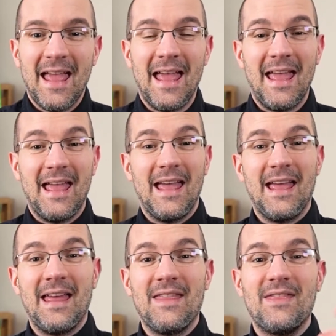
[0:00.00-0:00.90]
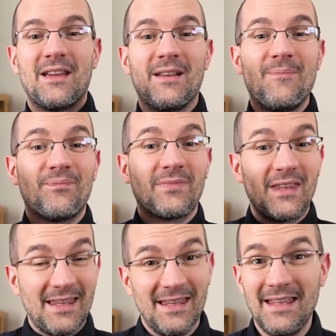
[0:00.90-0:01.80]
And
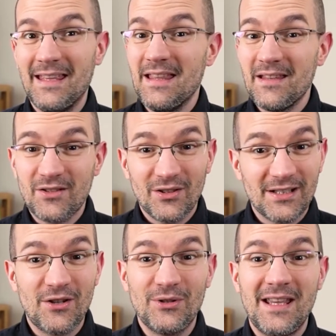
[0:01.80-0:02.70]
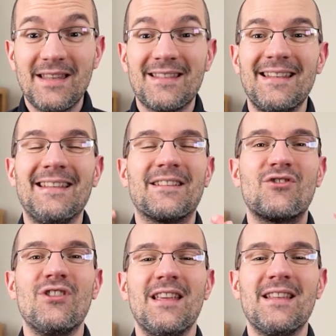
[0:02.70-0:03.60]
in the target audience, it
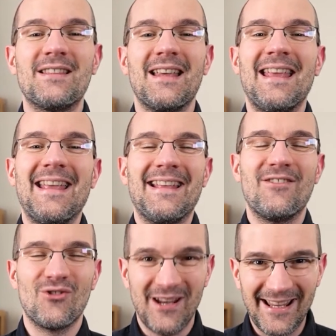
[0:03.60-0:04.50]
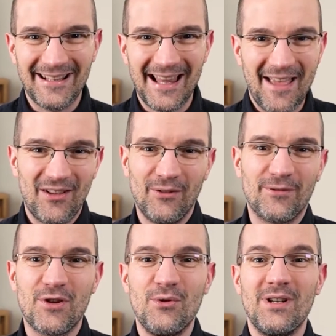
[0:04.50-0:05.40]
creates a great level
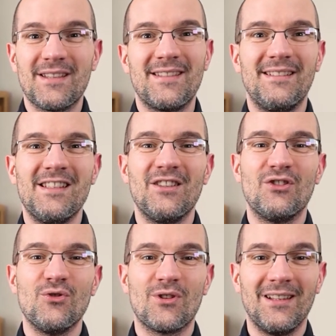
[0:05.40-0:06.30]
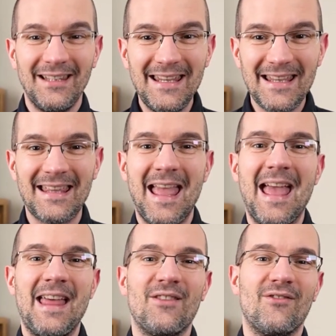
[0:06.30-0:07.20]
of curiosity to click
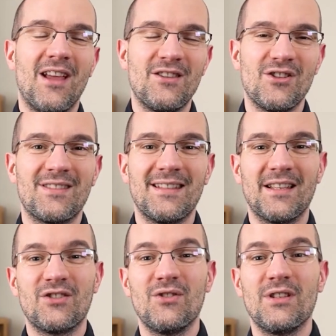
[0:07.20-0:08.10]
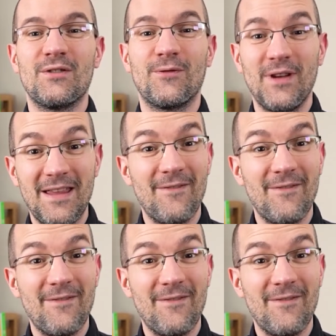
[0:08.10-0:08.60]
and register to this free